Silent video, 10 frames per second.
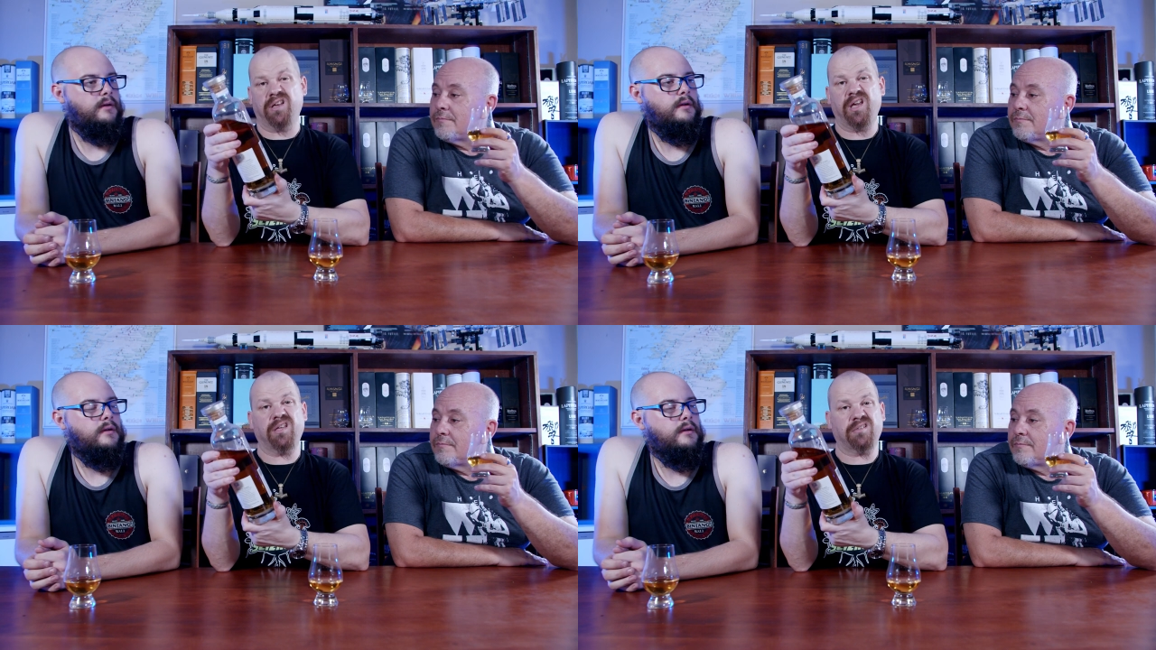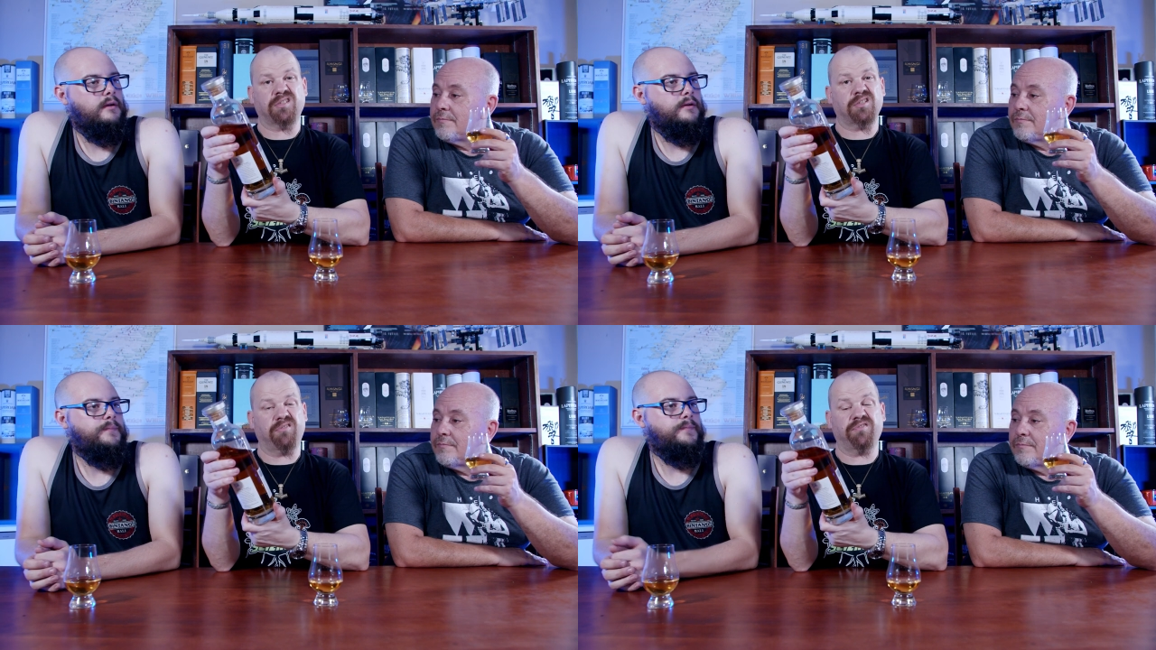Speaker 1: need to
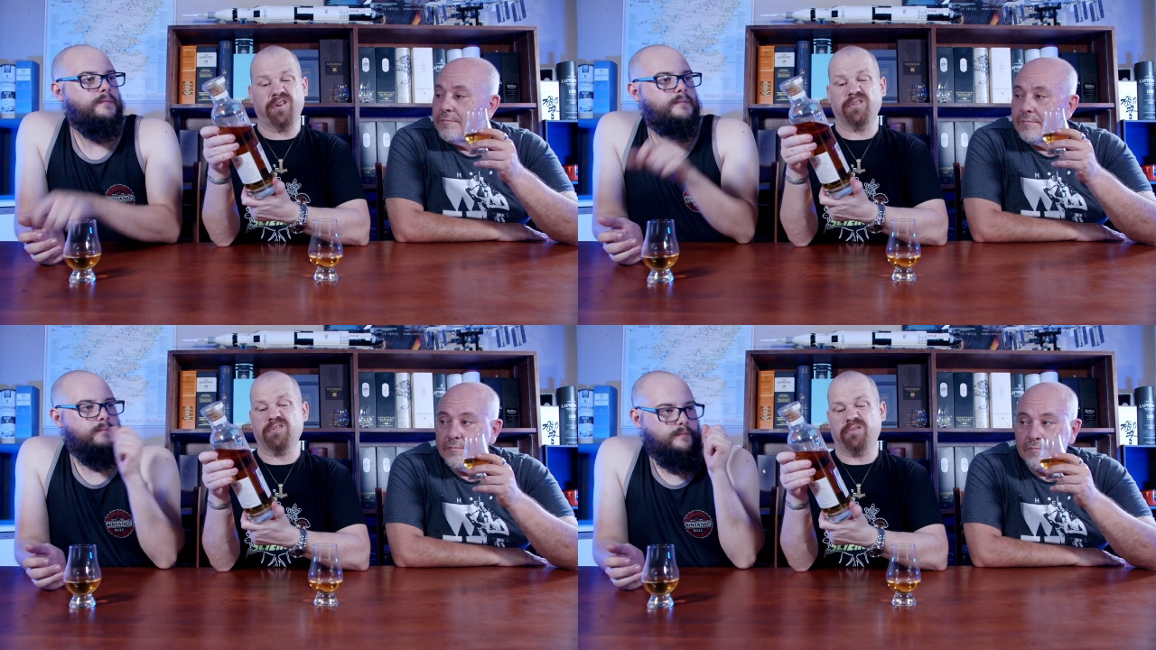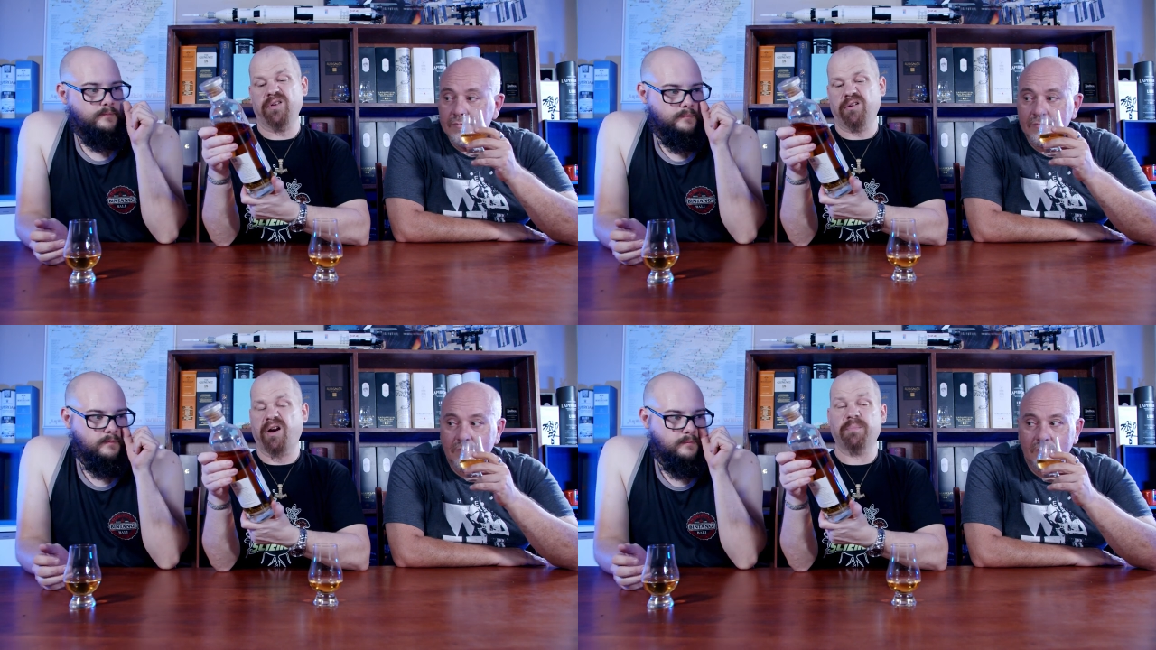chill filter
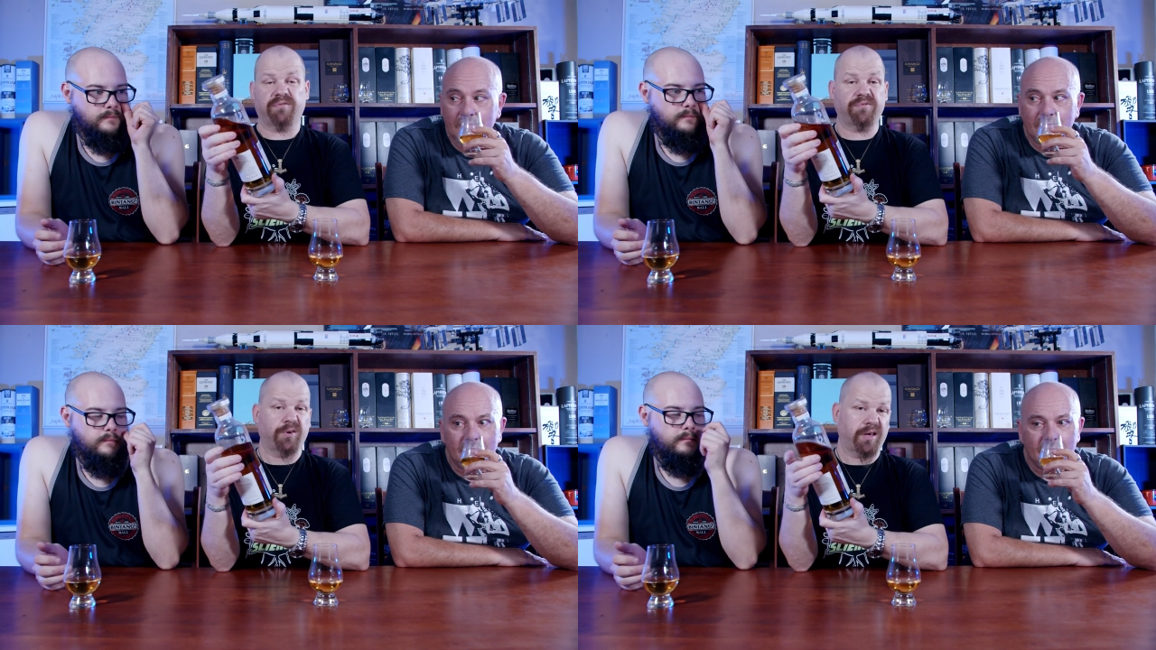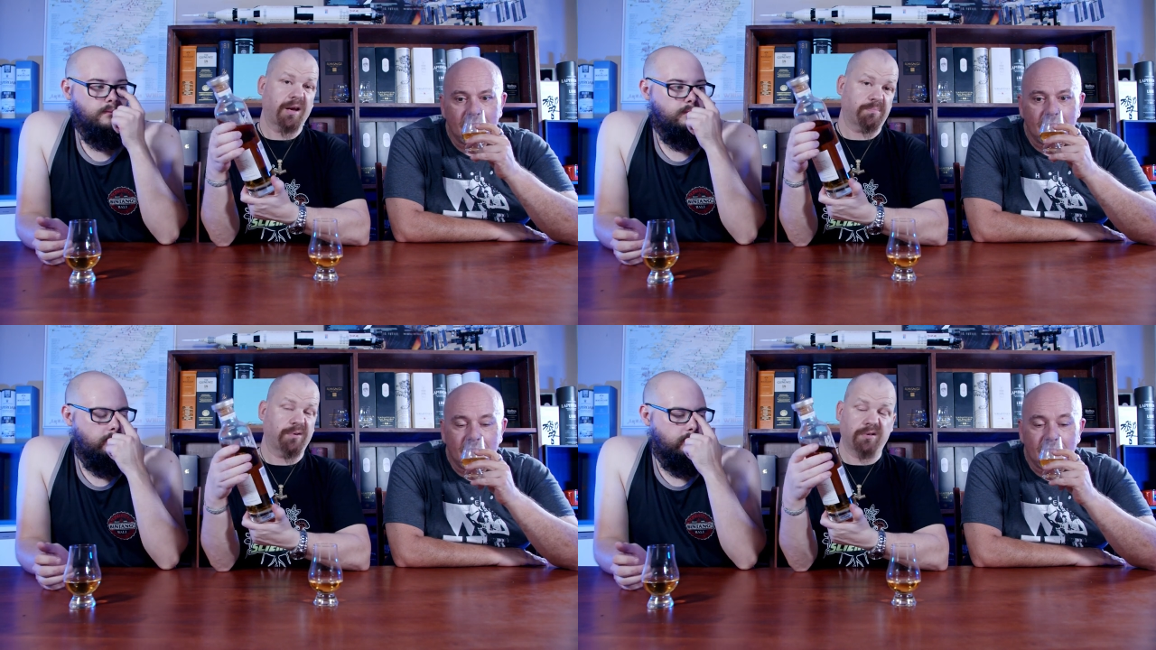when you're up at
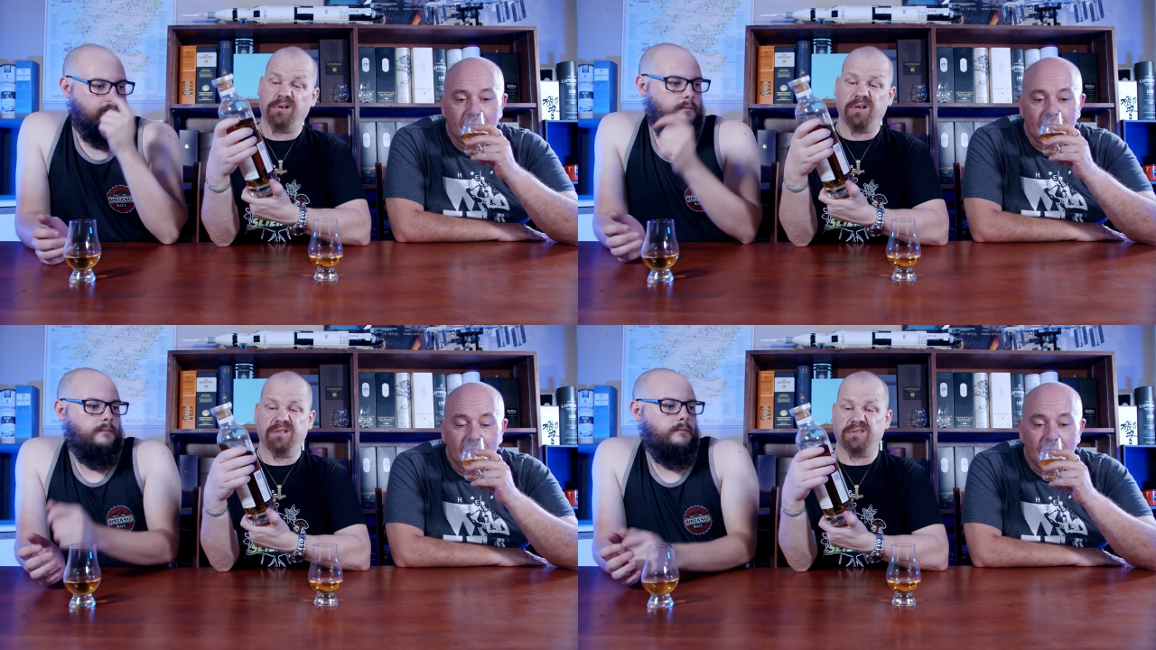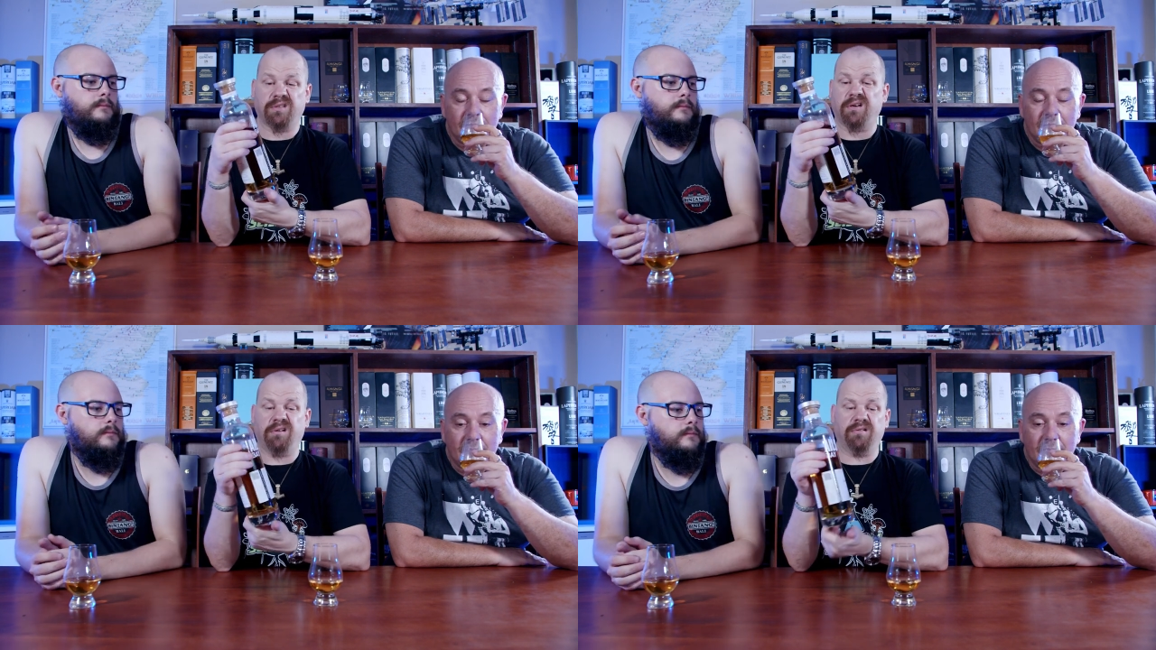48.9,
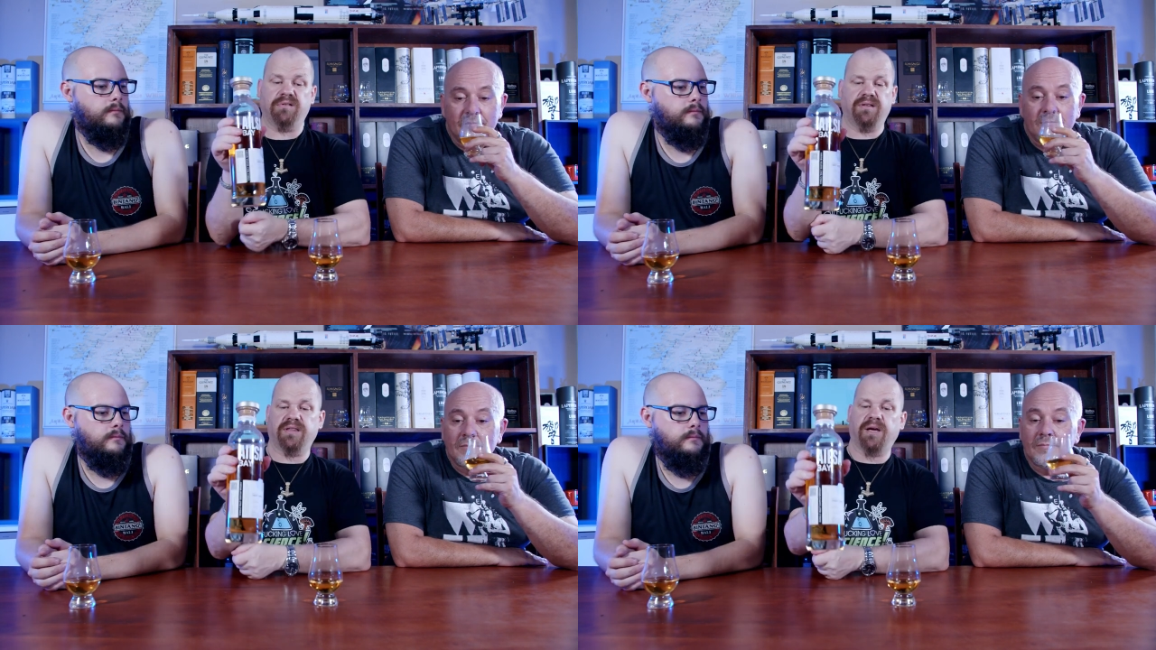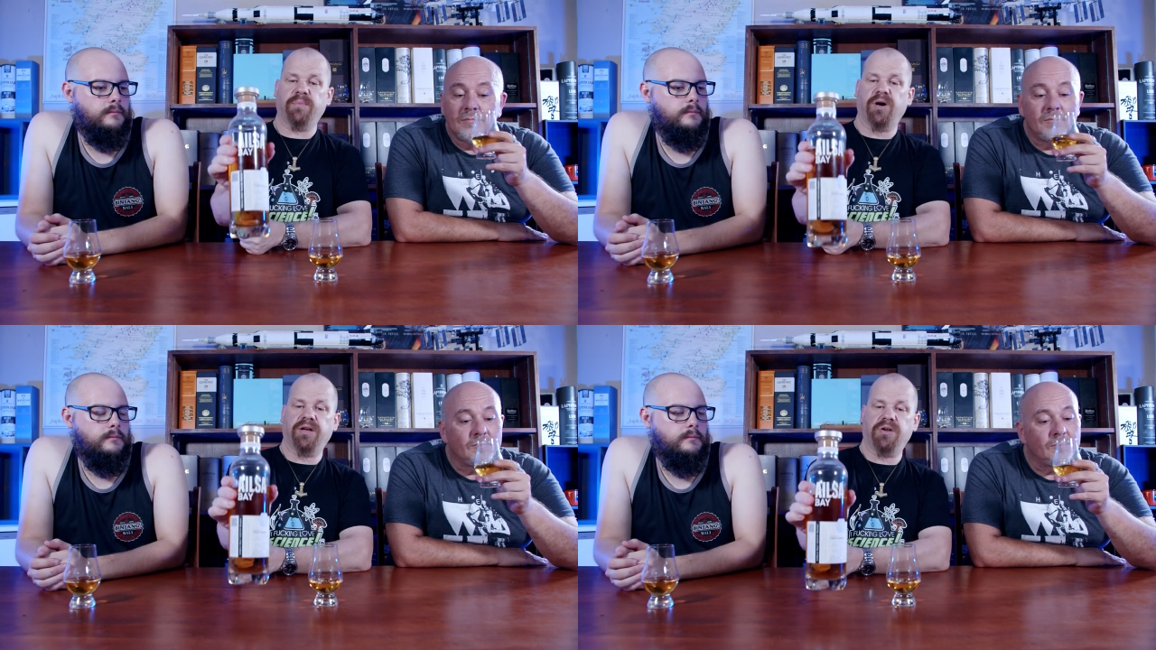so they
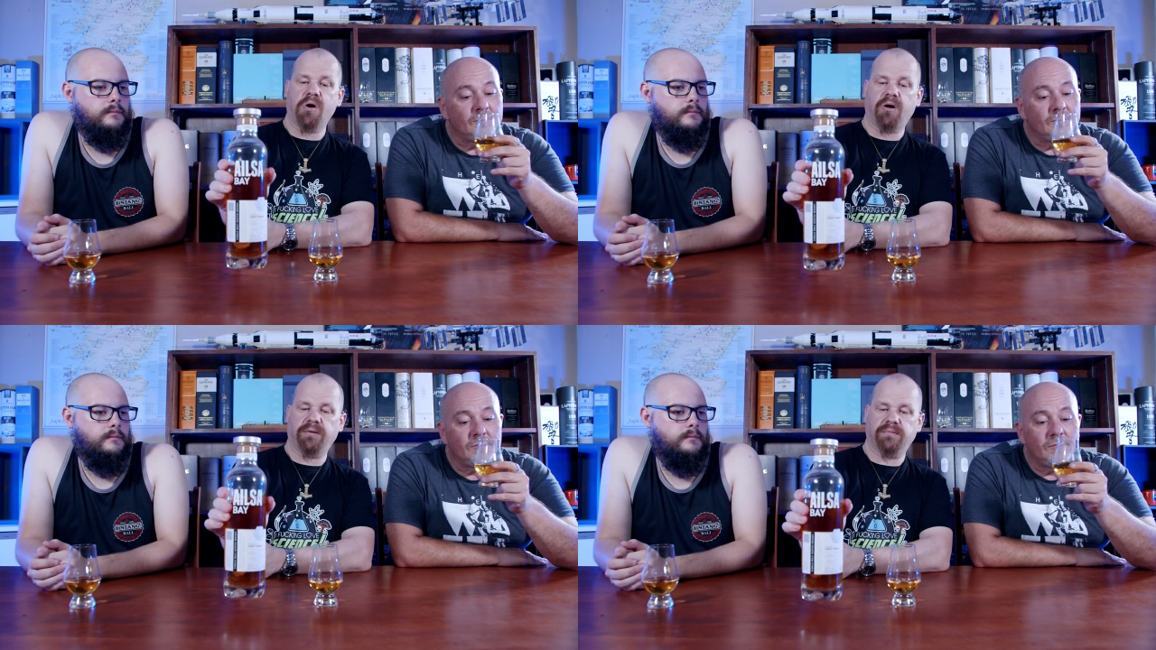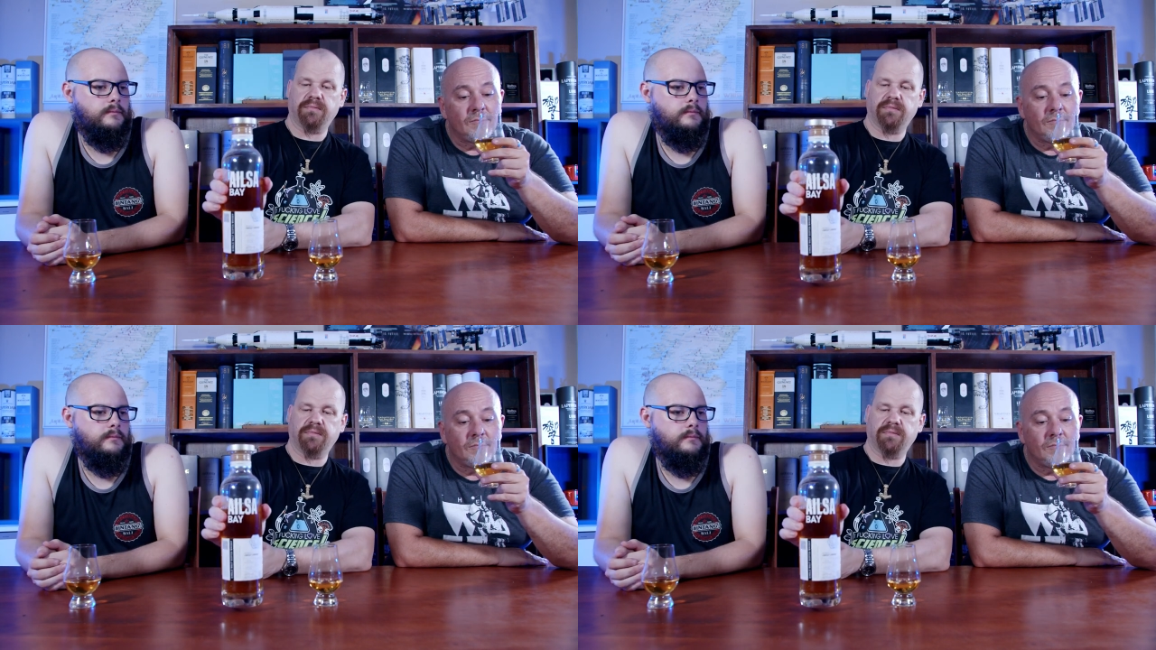might not.